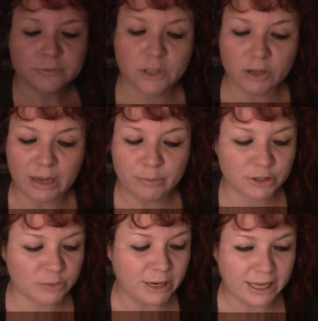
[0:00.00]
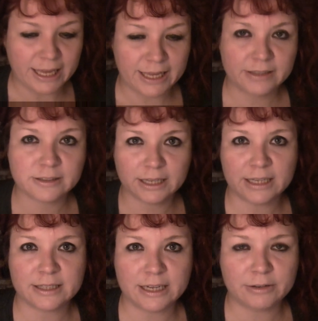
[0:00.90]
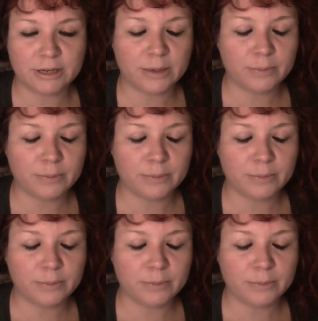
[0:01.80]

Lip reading: So I brush my hair, gets out